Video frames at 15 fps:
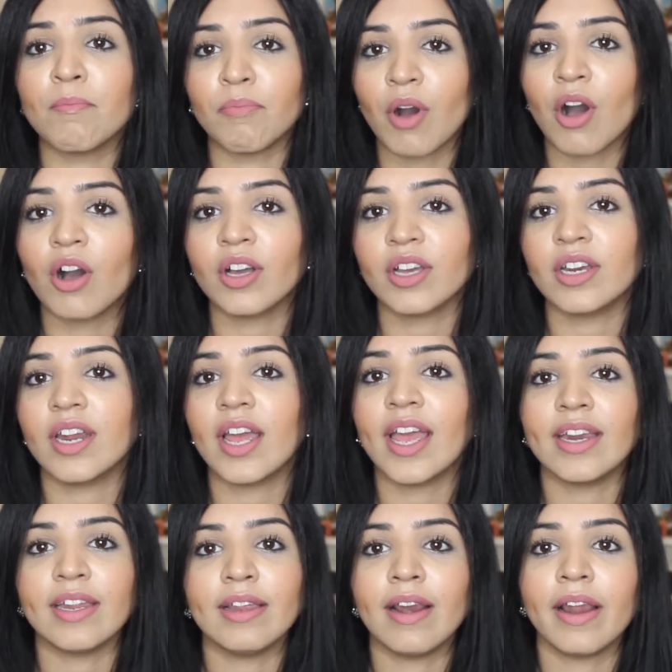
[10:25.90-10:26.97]
bargain
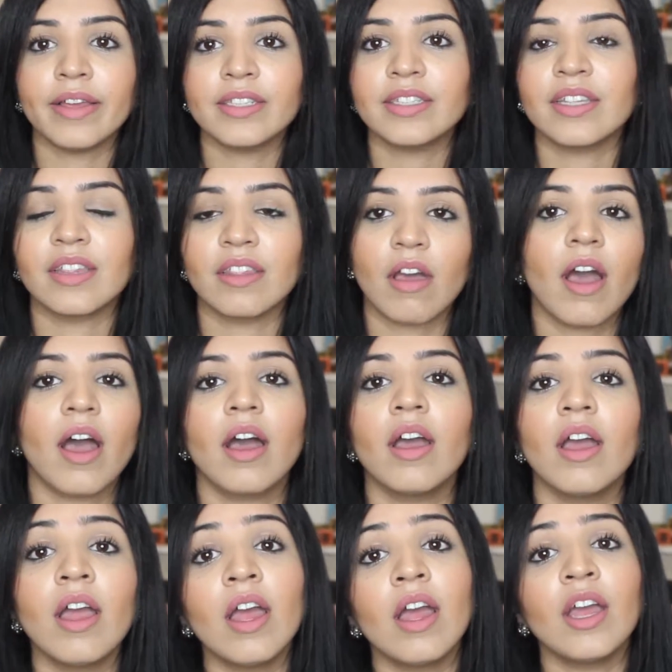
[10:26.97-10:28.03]
any less than that?
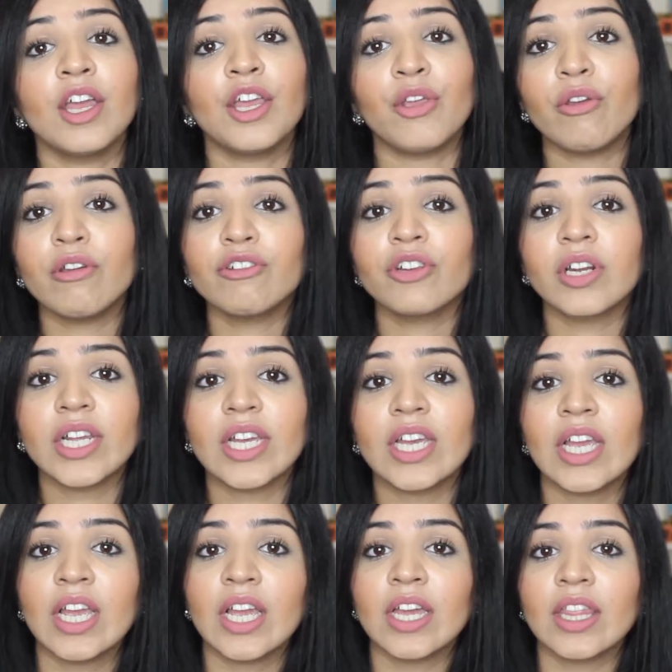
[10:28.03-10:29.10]

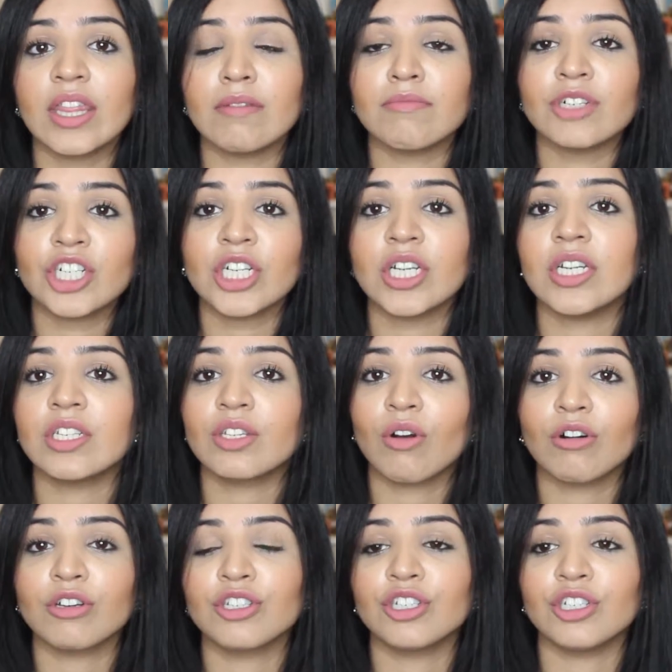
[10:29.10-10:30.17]
Usually the machines
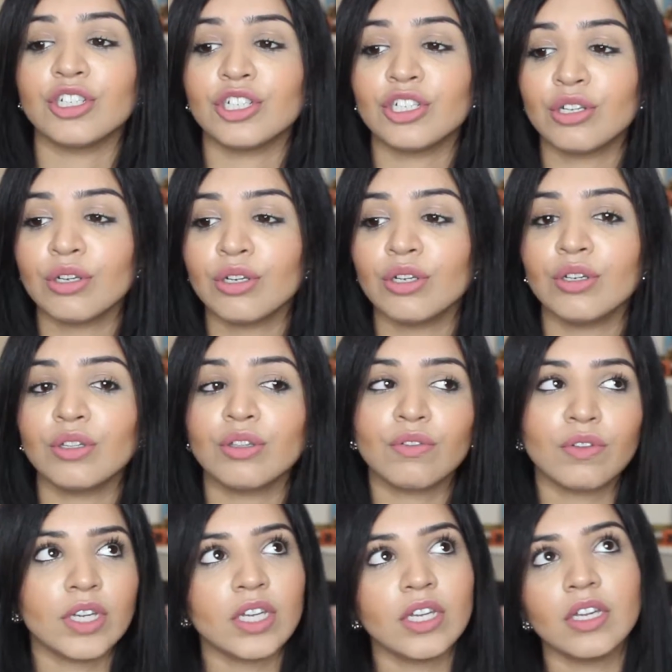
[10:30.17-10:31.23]
cost you
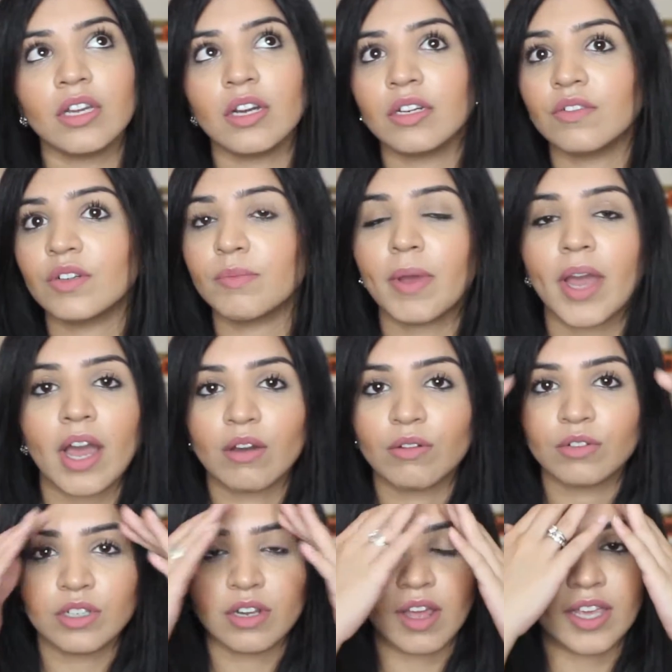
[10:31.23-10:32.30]

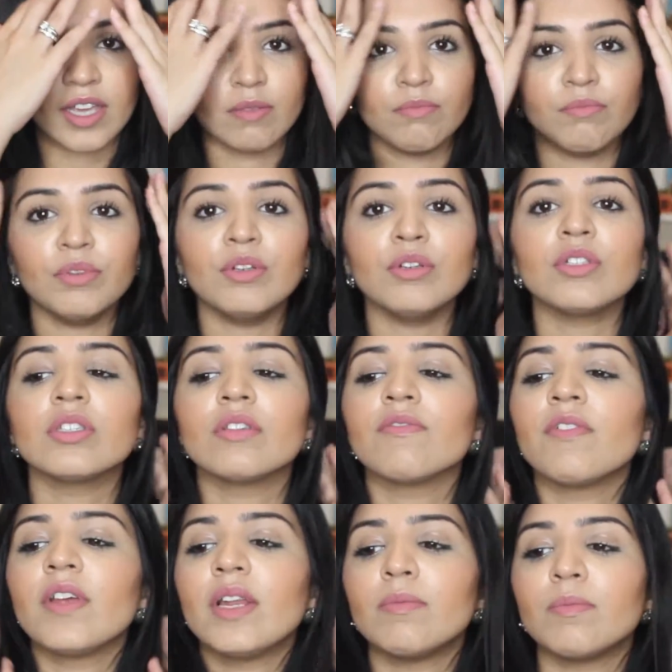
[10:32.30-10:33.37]
£200-300, like in Boots, the
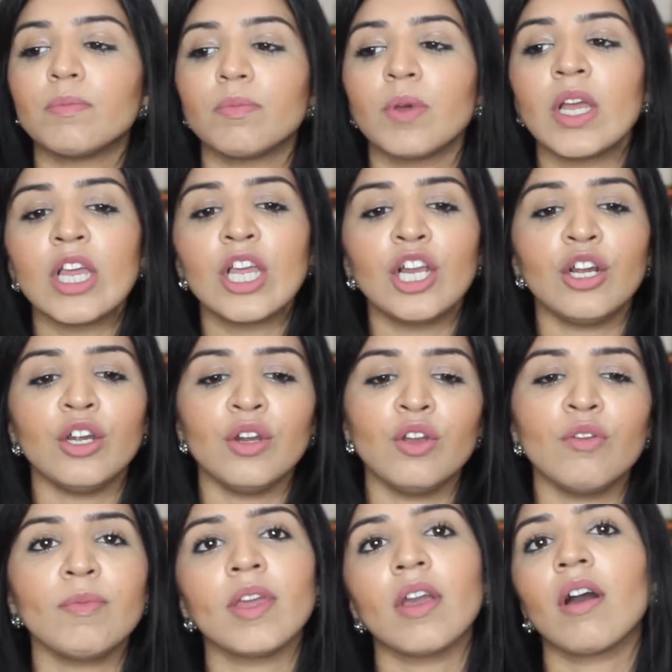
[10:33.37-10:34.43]
Philip
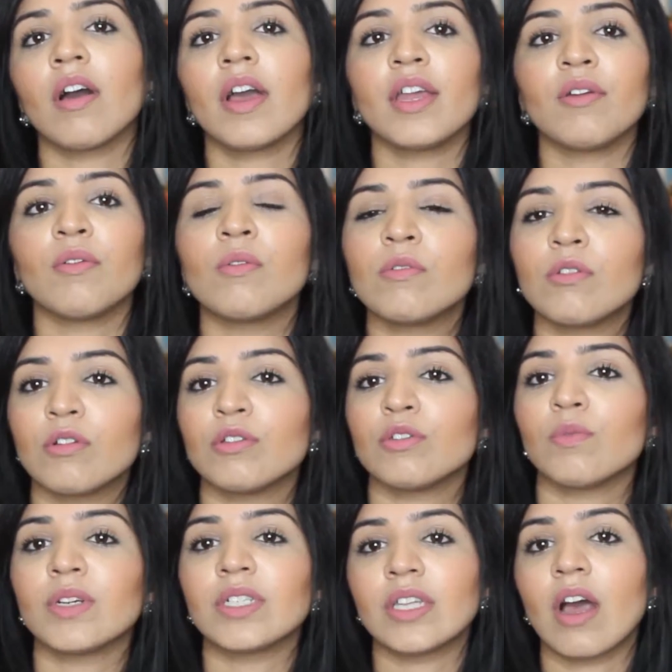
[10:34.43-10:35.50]
Lumia and all
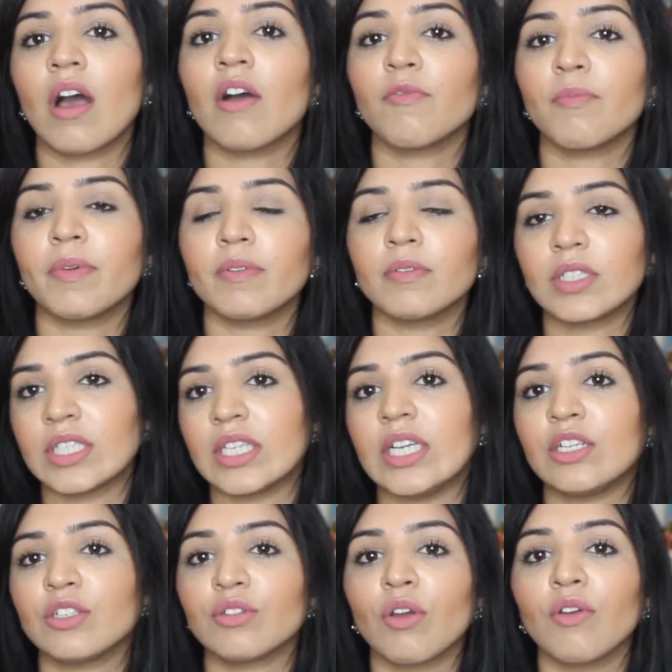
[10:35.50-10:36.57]
those ones that I've
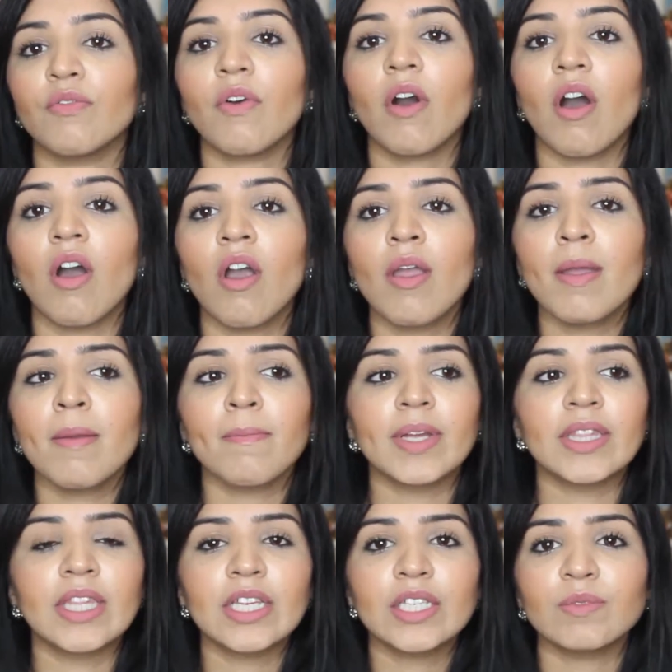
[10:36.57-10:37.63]
seen so far.
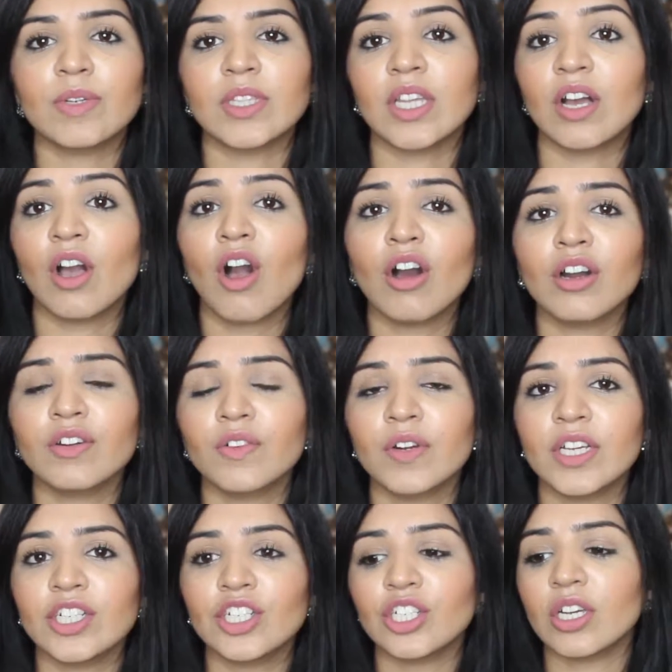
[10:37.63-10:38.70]
But this one, the
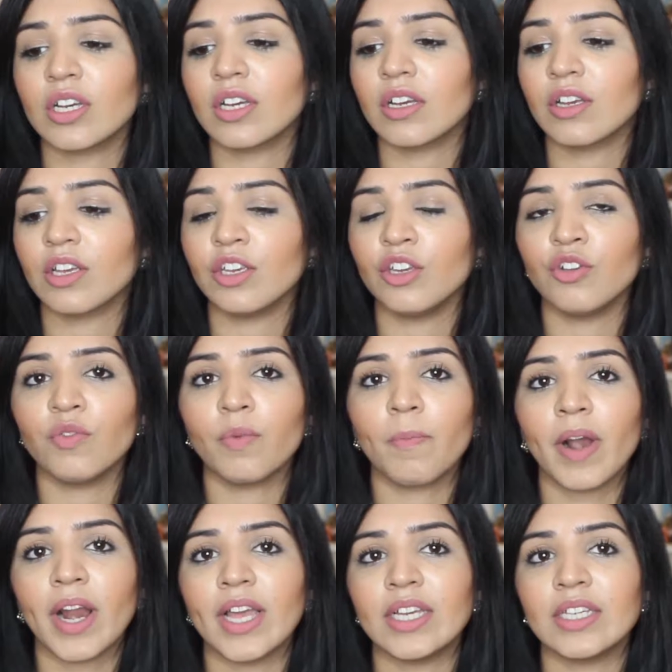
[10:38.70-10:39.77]
cartridge you
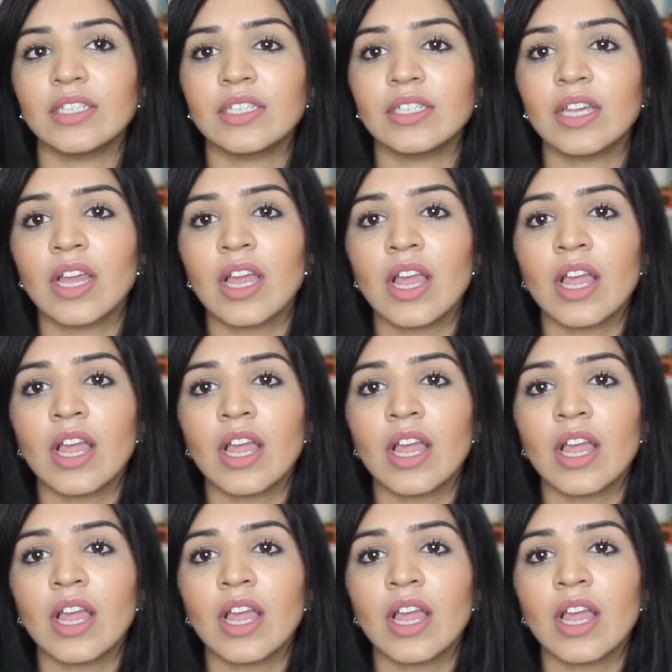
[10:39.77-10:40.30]
replace,